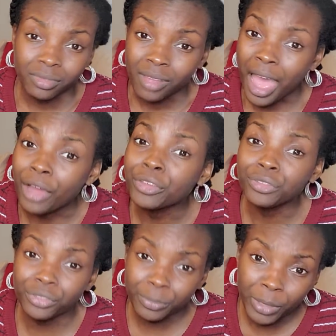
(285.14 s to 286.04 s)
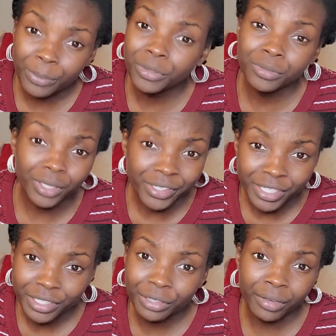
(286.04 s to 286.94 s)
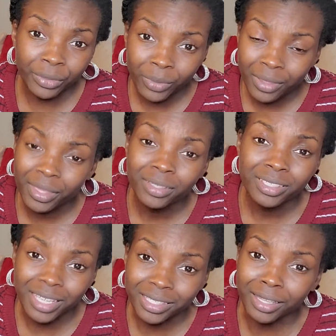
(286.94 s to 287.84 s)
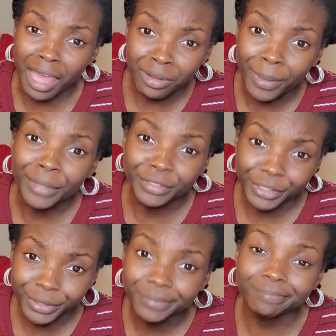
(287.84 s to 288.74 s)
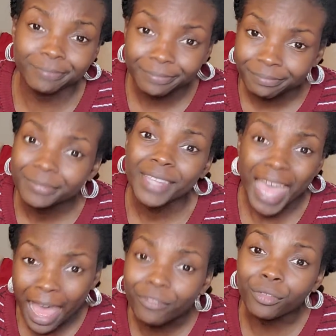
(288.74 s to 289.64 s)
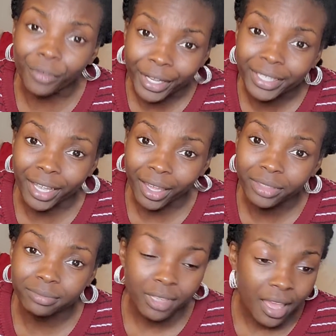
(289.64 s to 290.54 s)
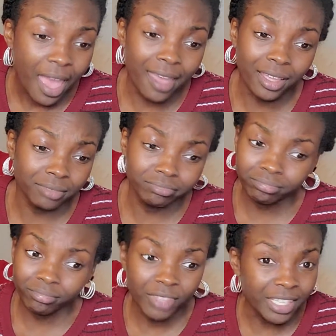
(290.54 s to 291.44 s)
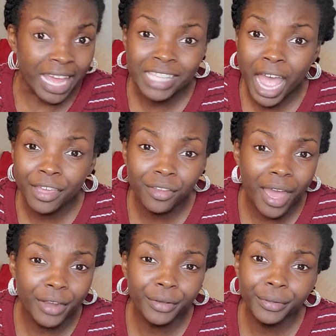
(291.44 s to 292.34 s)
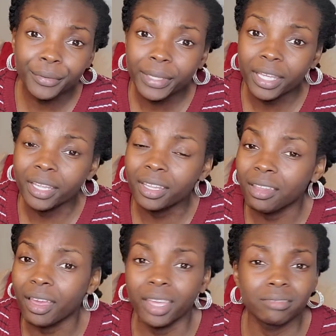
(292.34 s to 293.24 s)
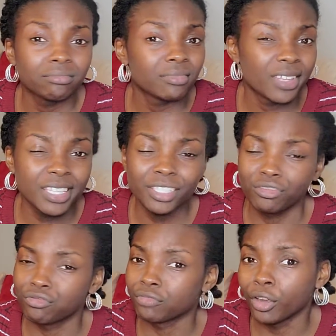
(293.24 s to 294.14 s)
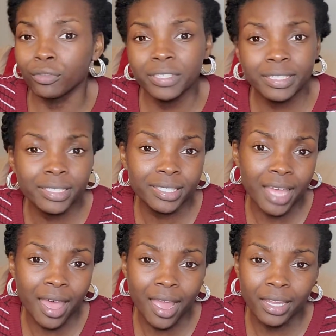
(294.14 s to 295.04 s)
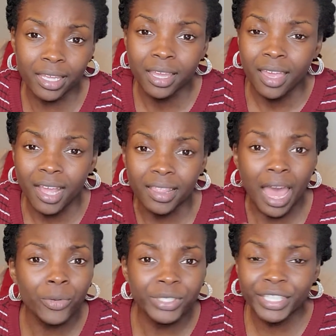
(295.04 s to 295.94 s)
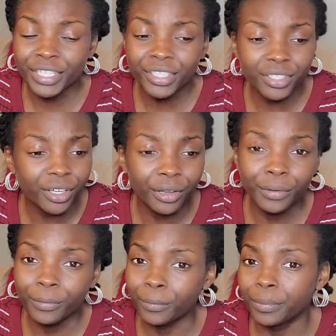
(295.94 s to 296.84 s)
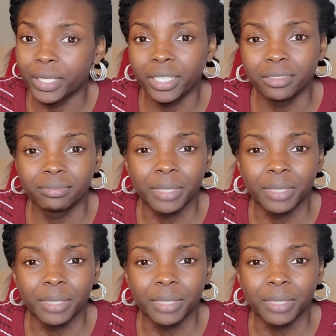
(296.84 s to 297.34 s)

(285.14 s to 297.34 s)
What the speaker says: how you treat people you don't disagree with says a lot about you. Have a great day. And that's how you gotta do it. It's a trolling society. And that was years ago, but